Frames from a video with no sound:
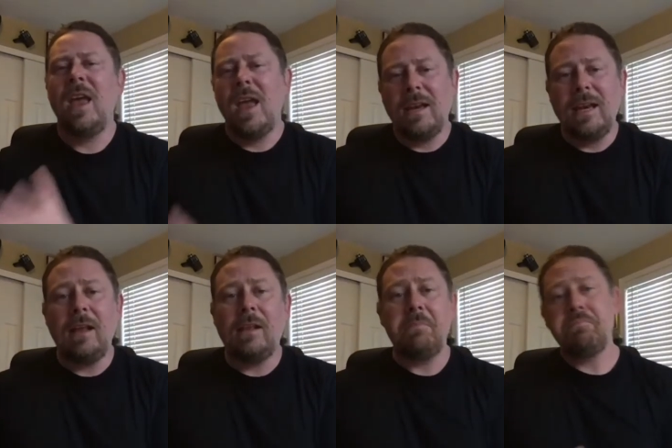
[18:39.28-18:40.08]

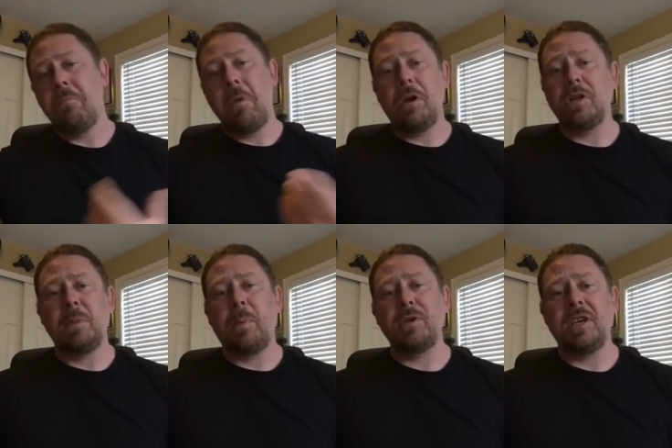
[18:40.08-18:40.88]
Kneeling, you're
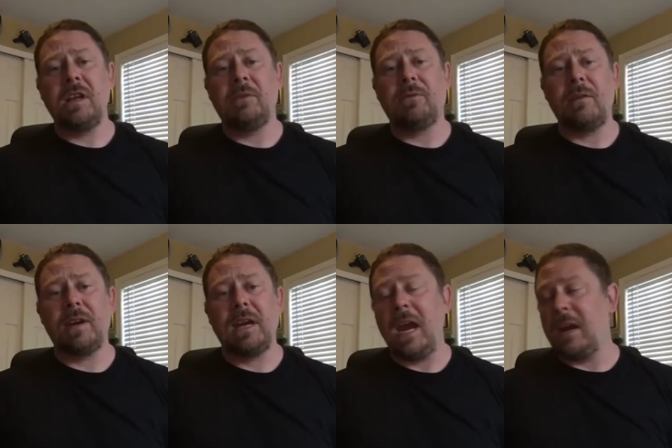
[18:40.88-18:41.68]
supposed to kneel in front of a
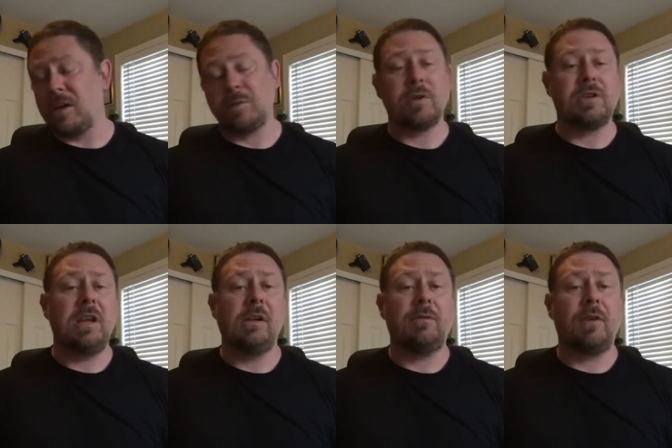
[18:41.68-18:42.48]
king. You're supposed to kneel
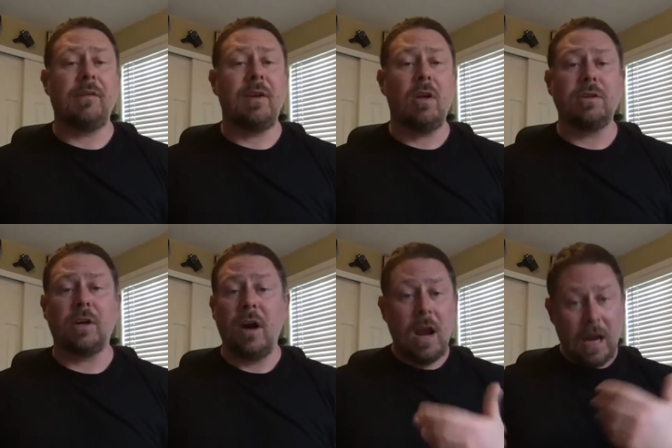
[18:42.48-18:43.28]
in front of an altar.
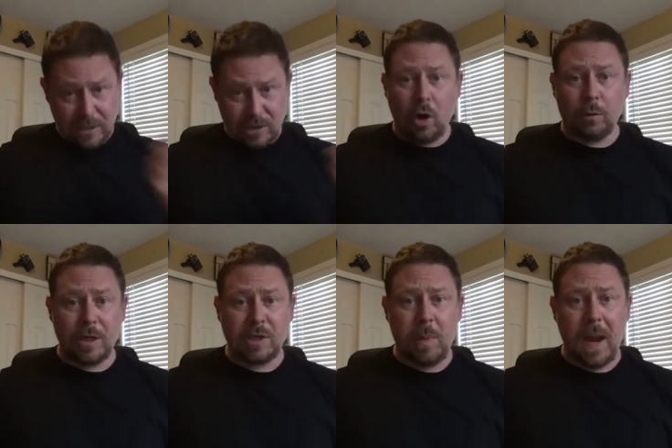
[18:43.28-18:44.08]
It's called
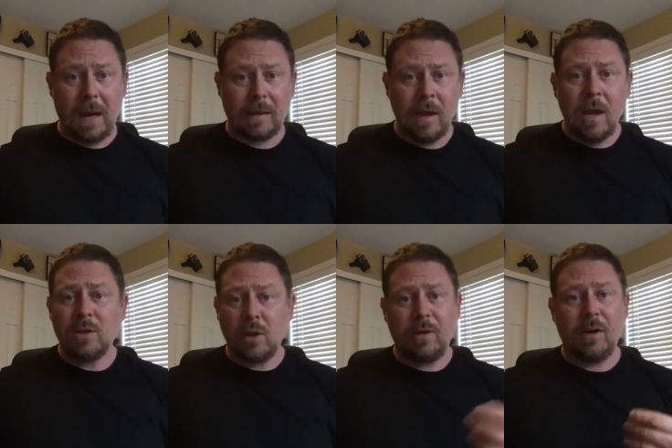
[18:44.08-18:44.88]
respect. So
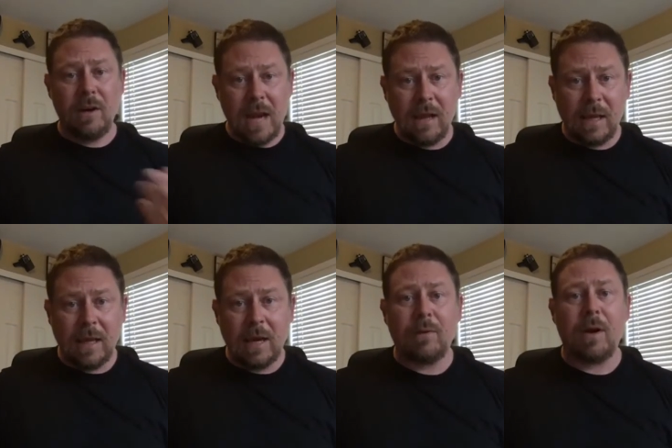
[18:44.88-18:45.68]
if you're kneeling
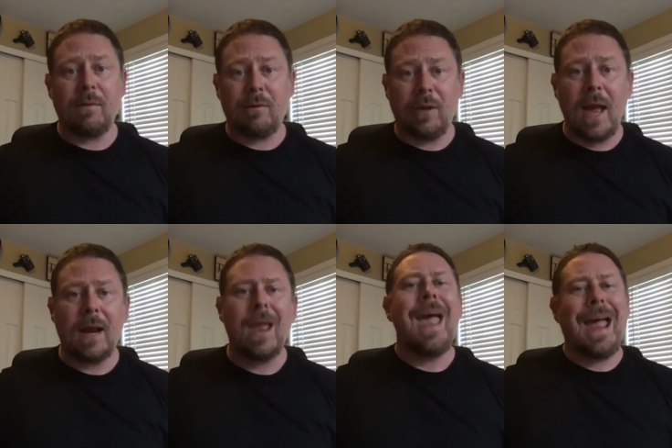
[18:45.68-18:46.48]
in front of a flag,
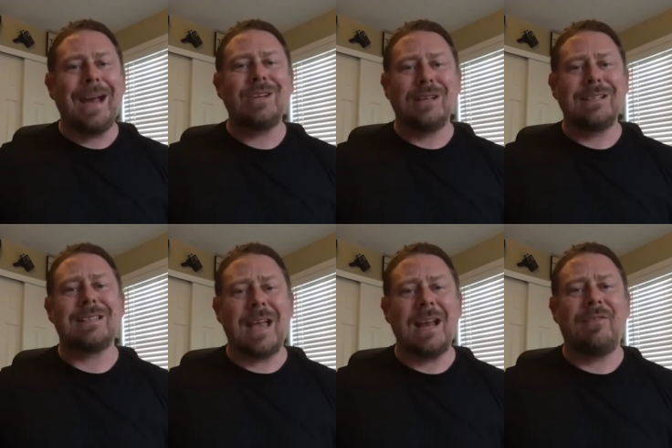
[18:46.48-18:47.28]
actually it's a
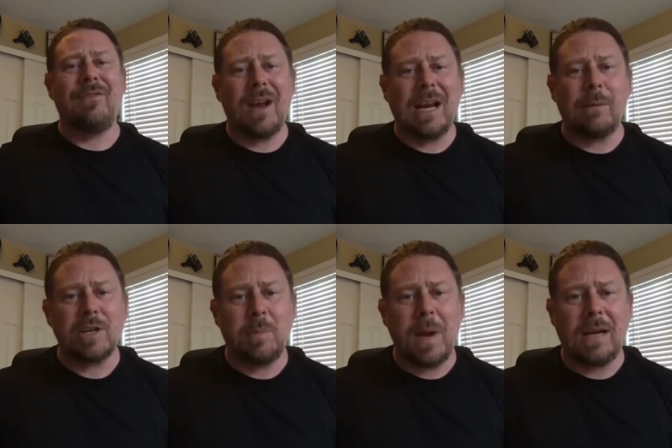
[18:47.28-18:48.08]
sign of fucking
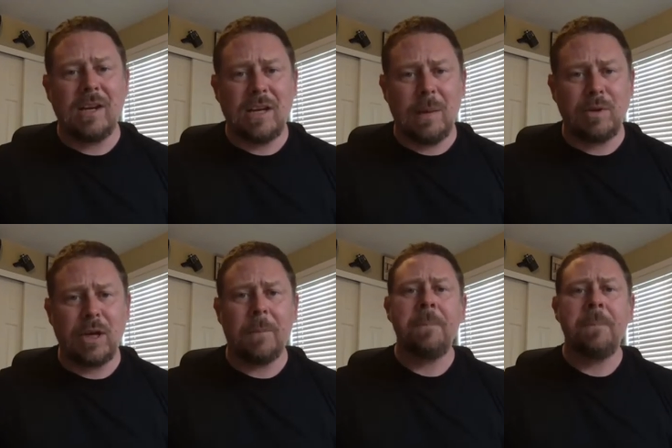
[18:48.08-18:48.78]
respect, you dipshit.